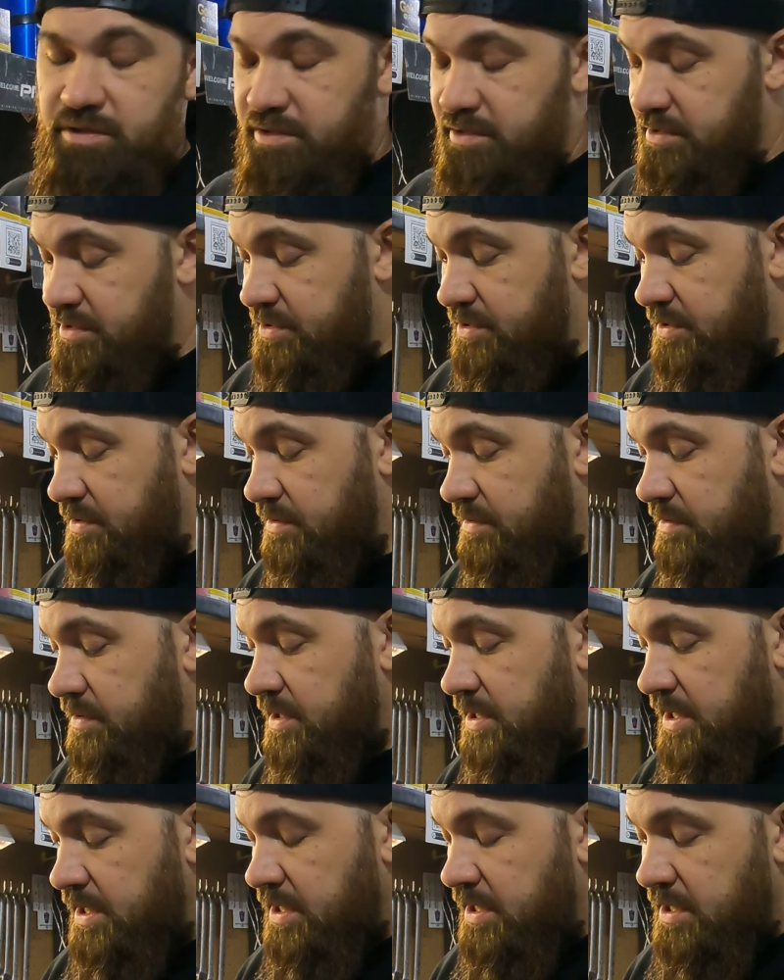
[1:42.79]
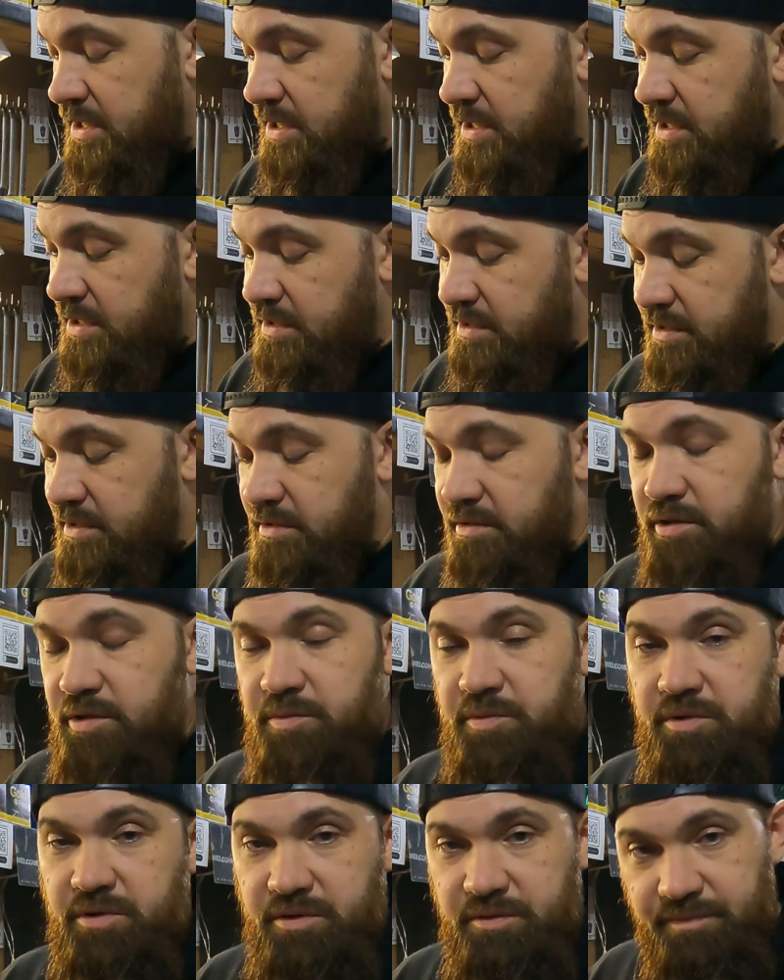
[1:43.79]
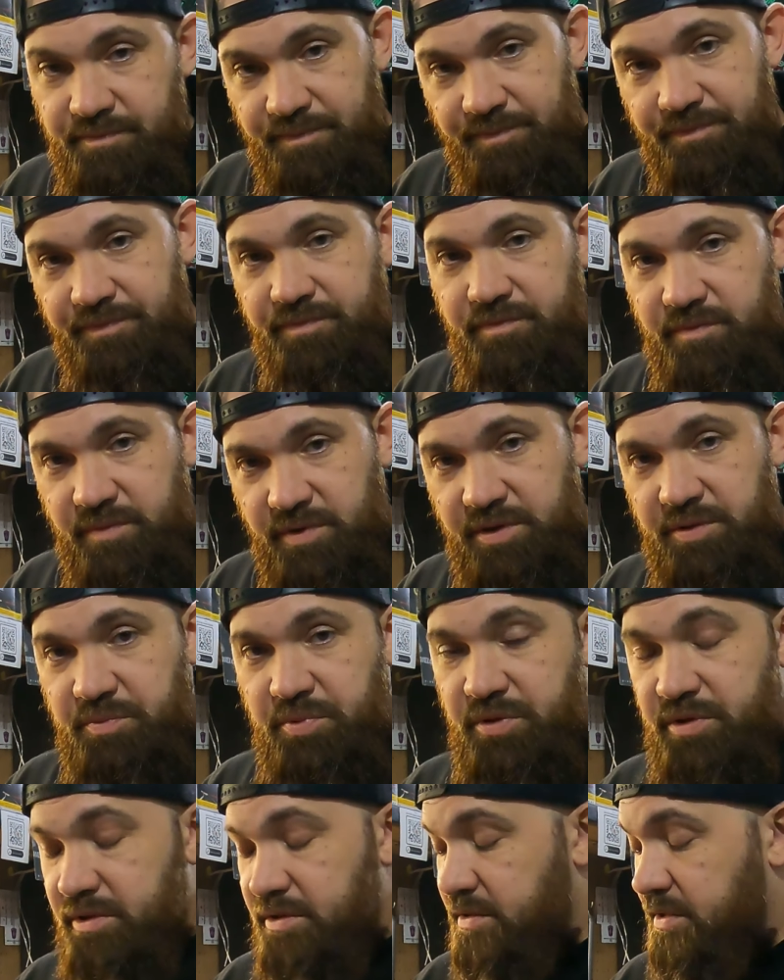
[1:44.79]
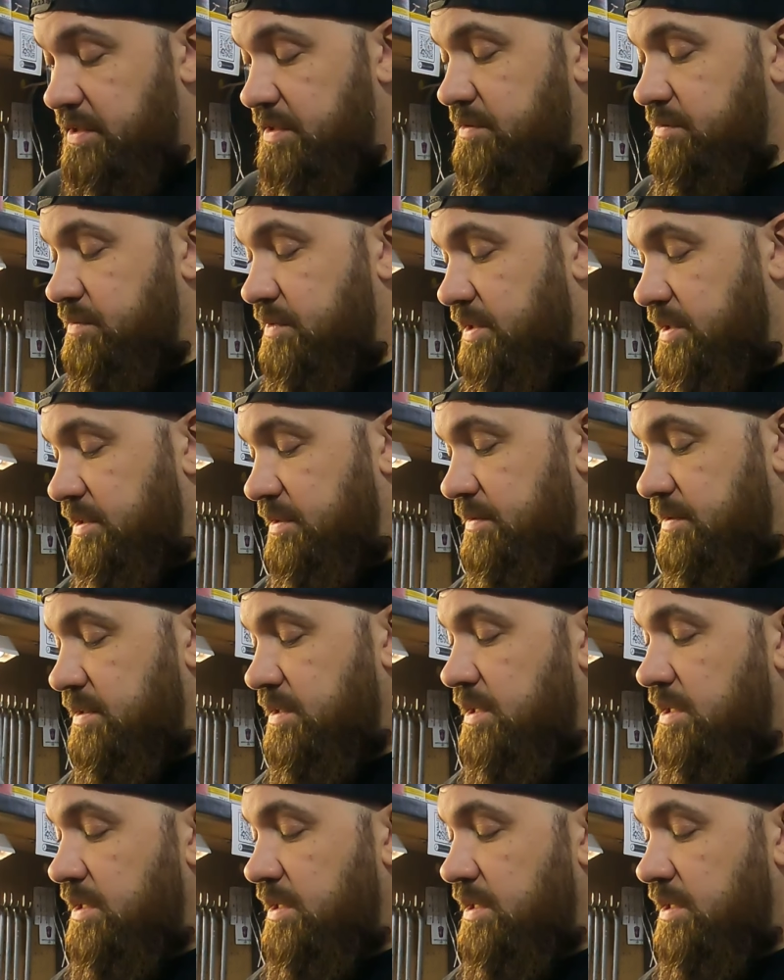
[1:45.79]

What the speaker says: So the aluminum is pretty lightweight,